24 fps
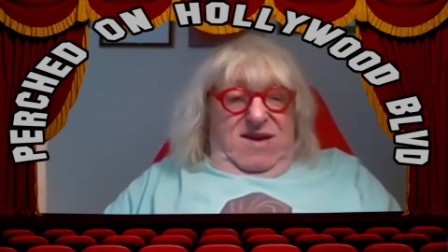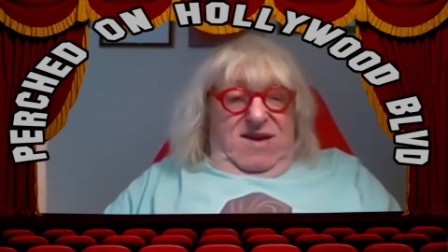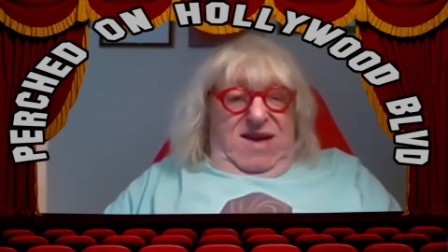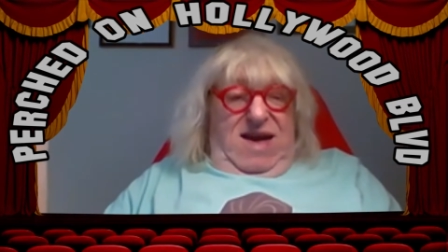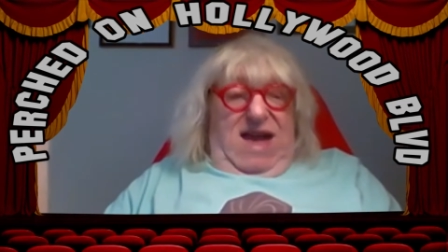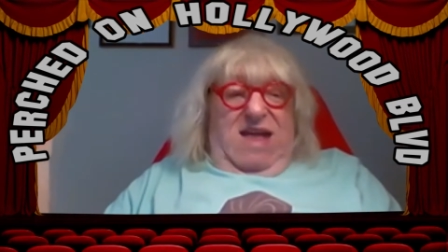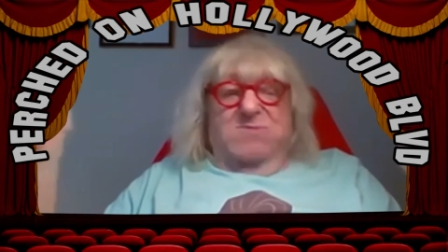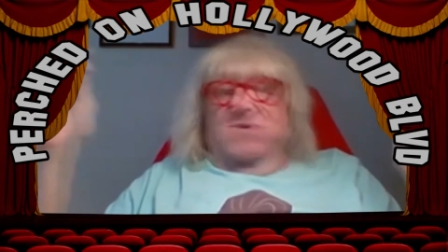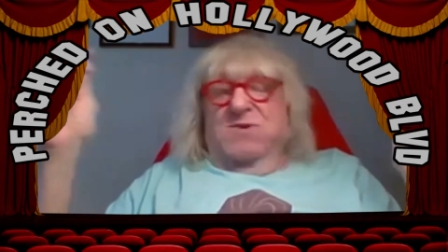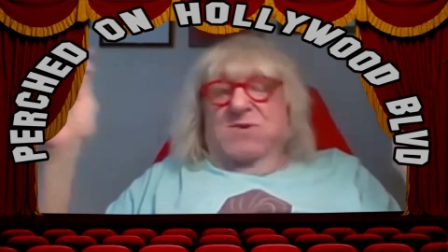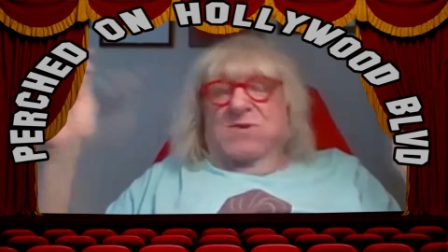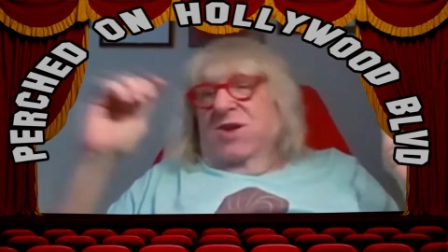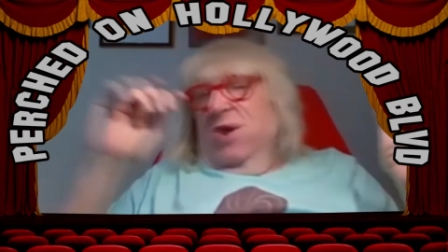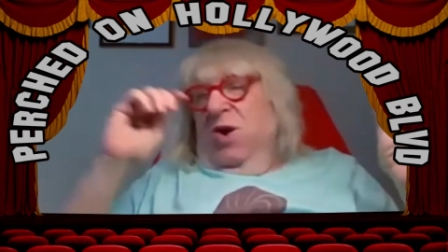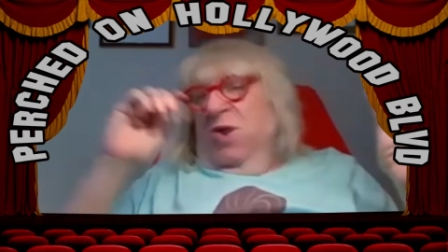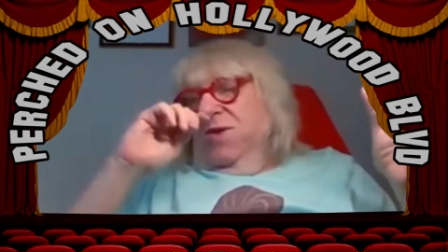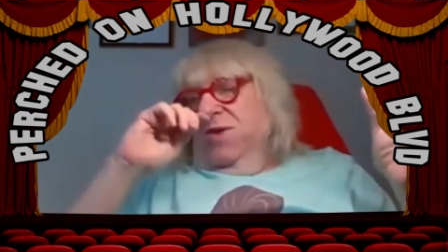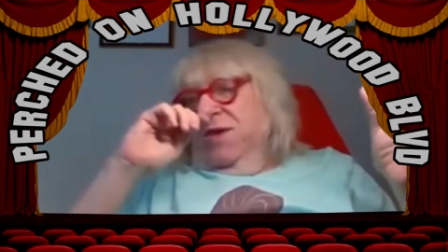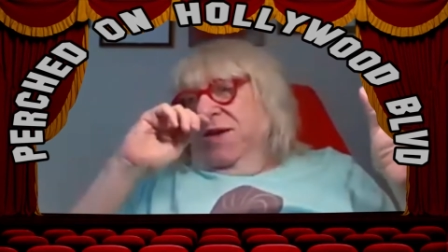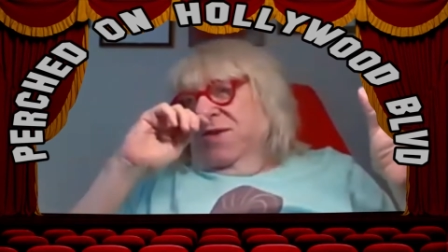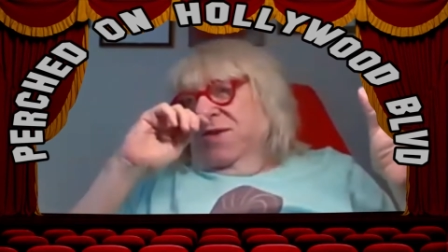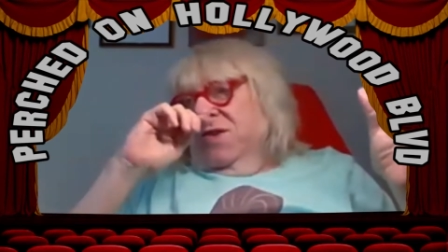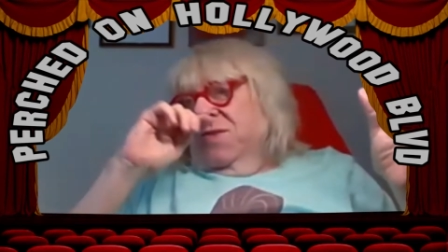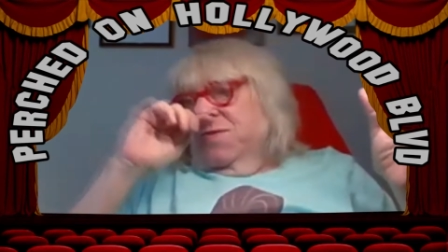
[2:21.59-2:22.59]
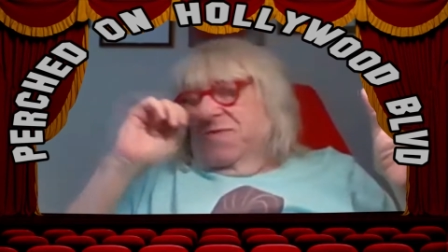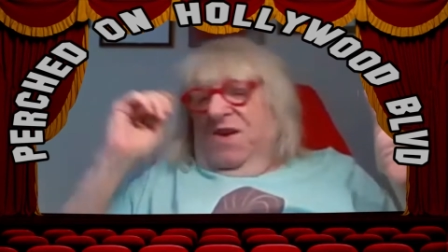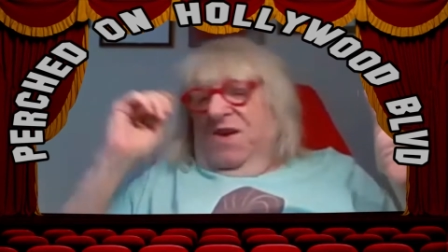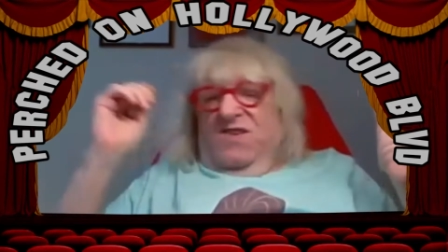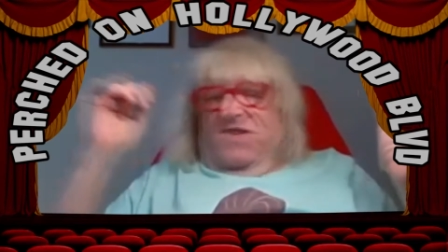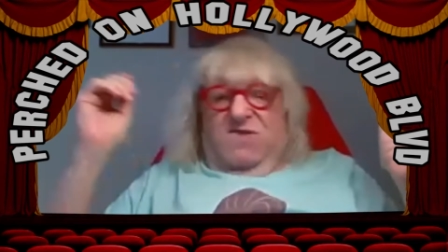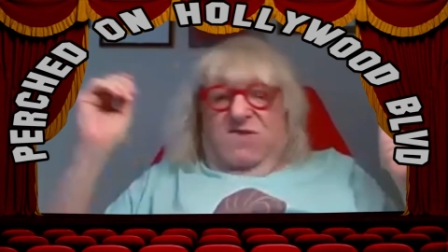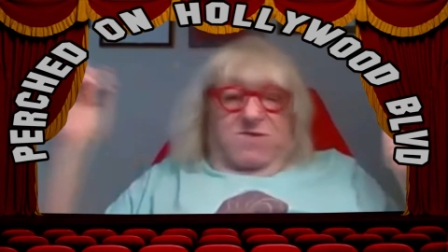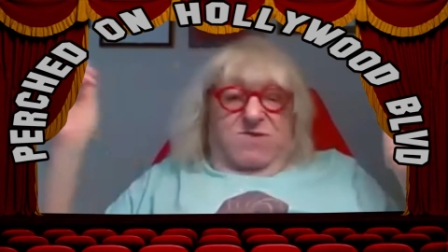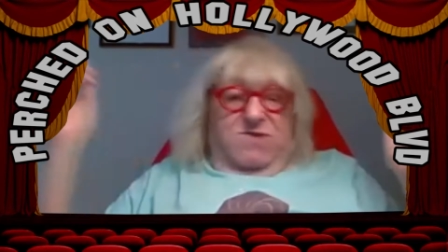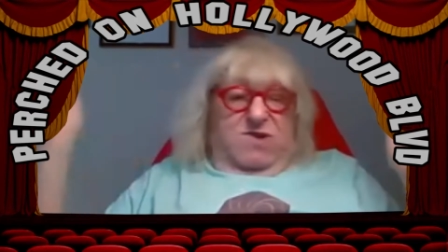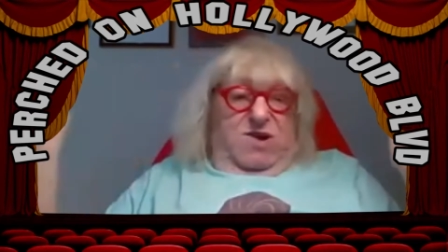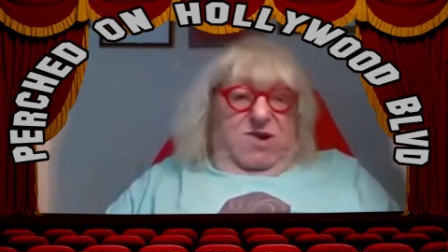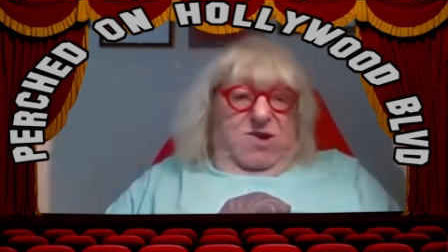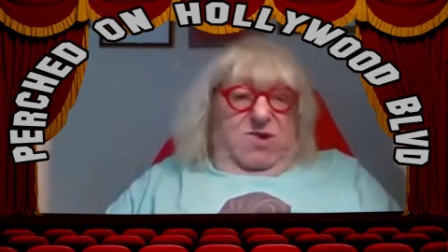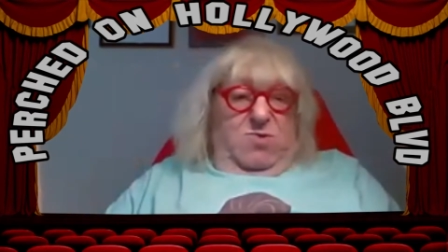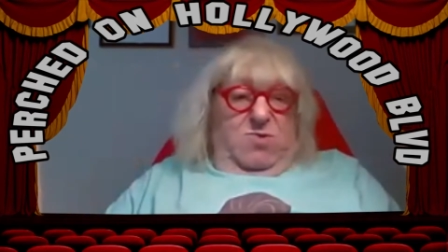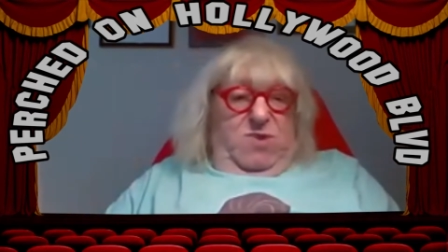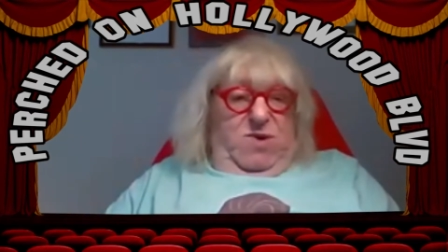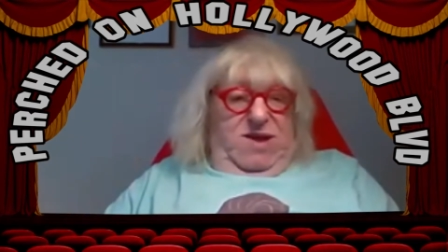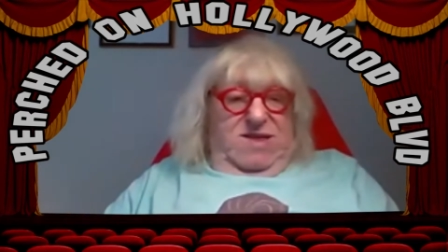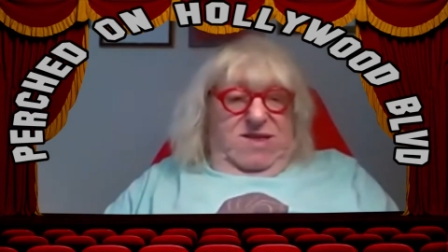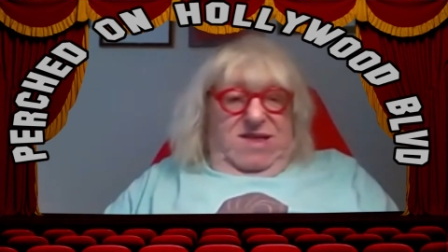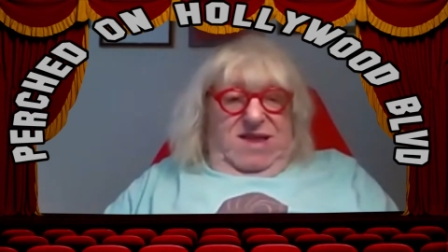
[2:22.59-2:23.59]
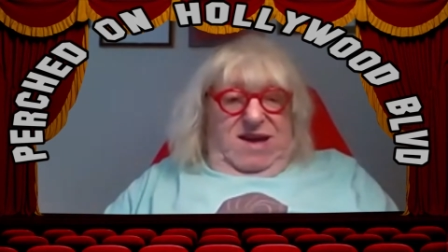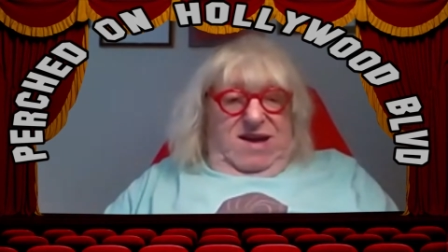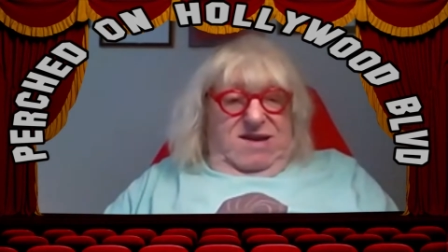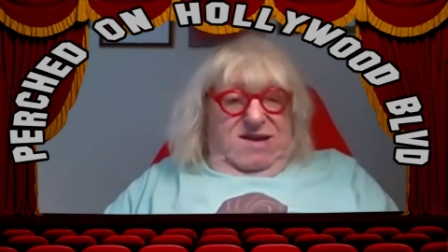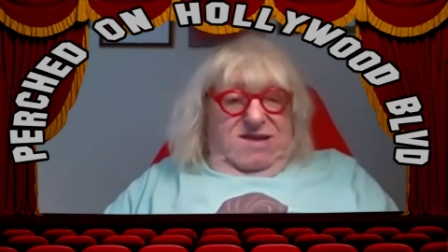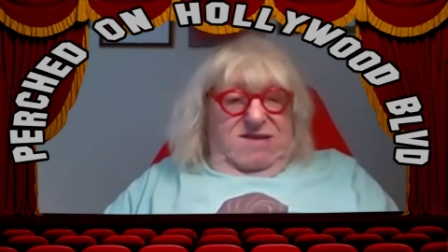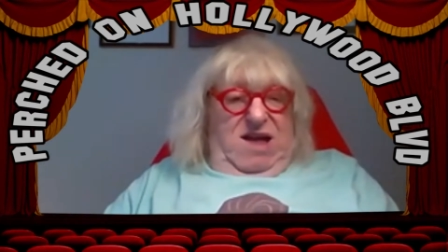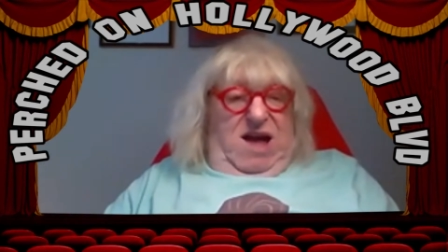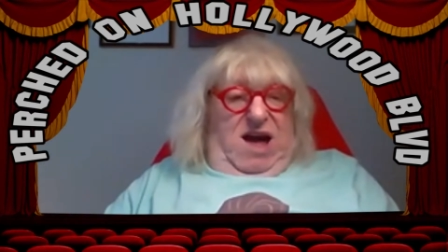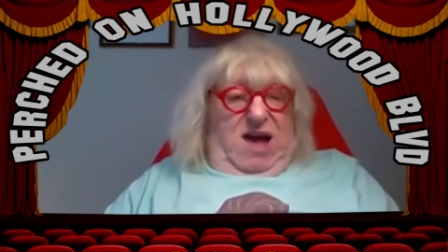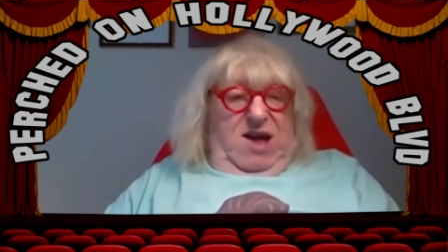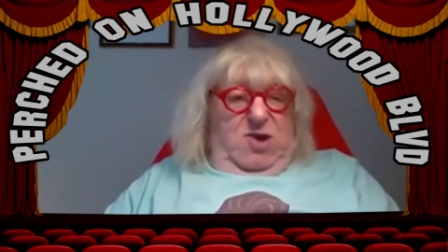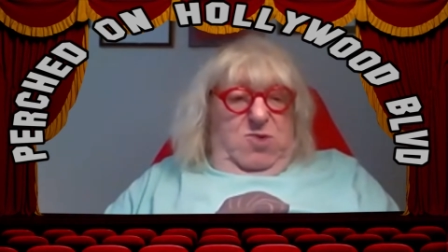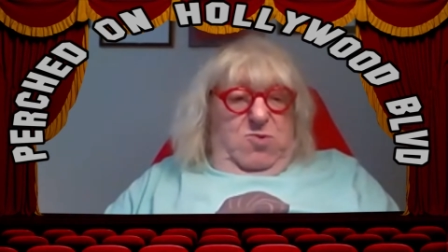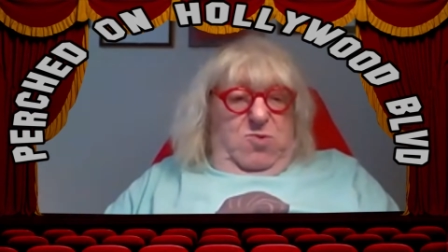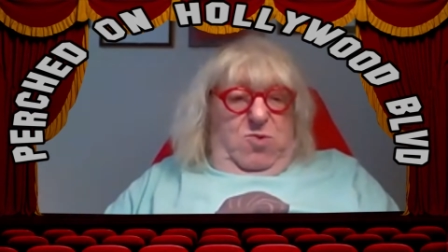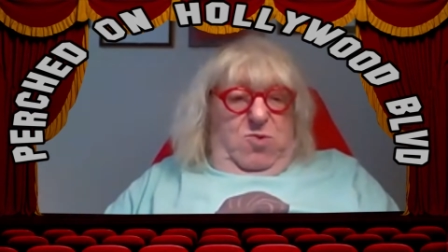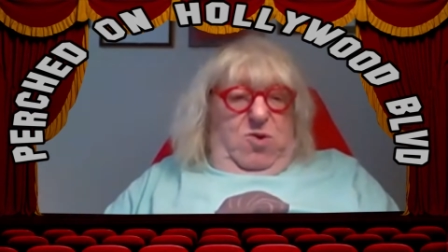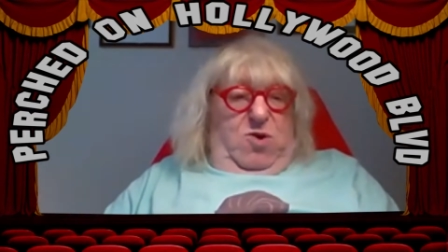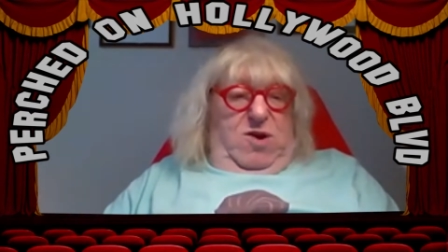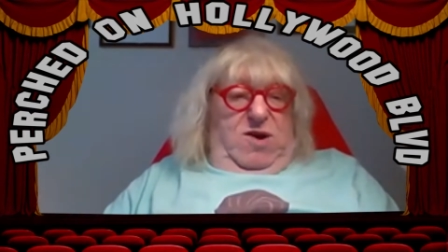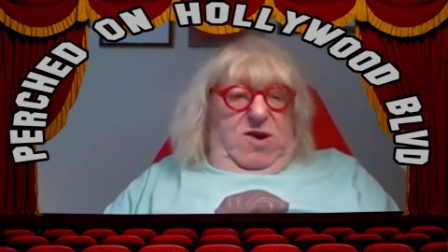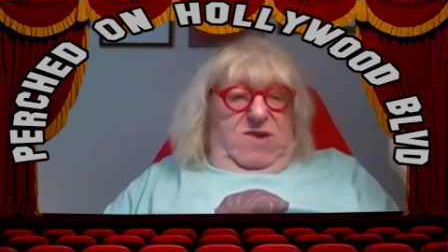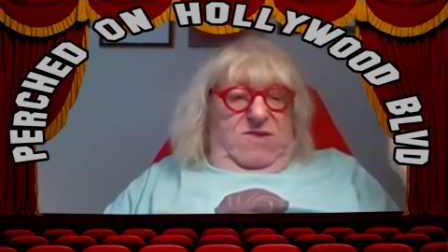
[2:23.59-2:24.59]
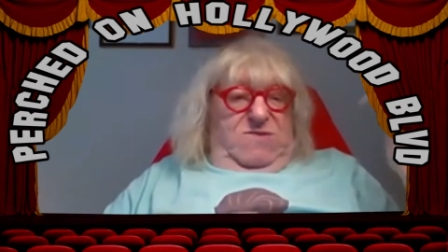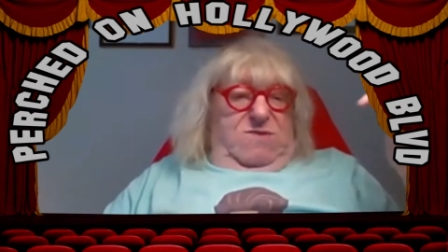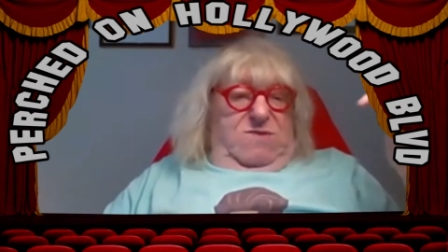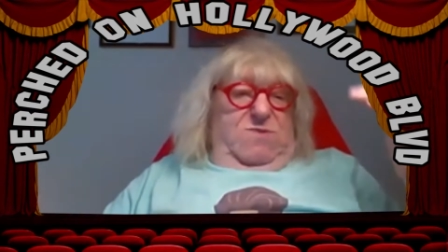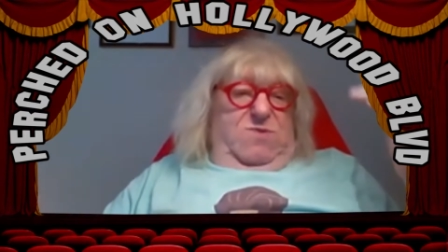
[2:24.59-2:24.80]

had we known the English patient was going to win like nine awards,